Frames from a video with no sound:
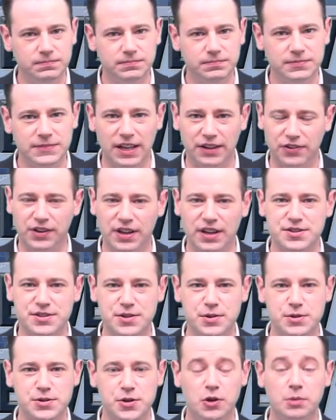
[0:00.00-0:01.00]
Yes, it is
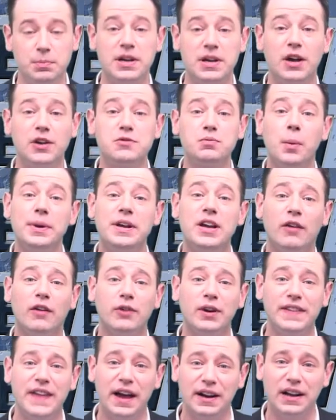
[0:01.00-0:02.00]
too soon because we'll be
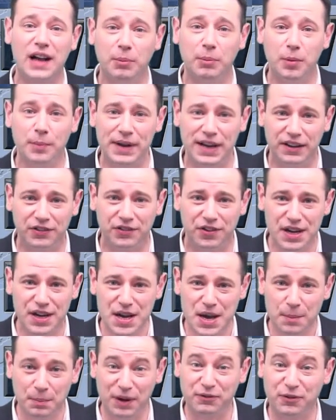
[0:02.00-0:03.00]
covering that in a couple minutes.
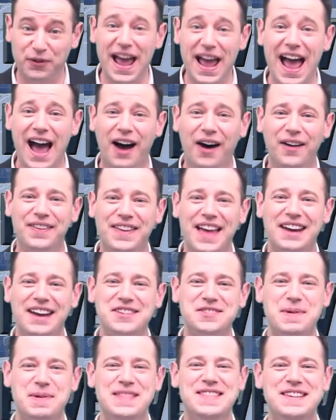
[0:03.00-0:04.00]
But for now, that
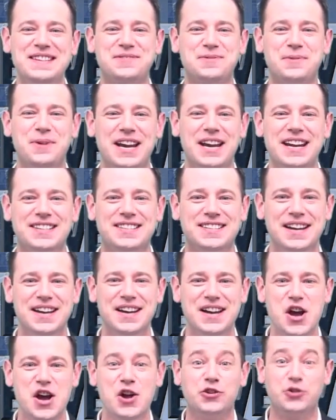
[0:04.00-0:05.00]
has been this week's
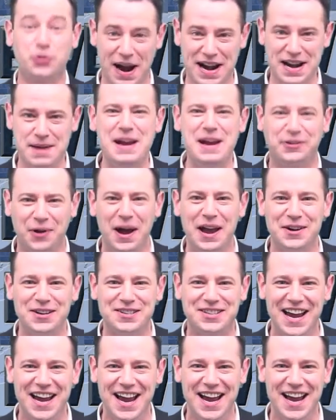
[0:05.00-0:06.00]
Trendy McTrenderson!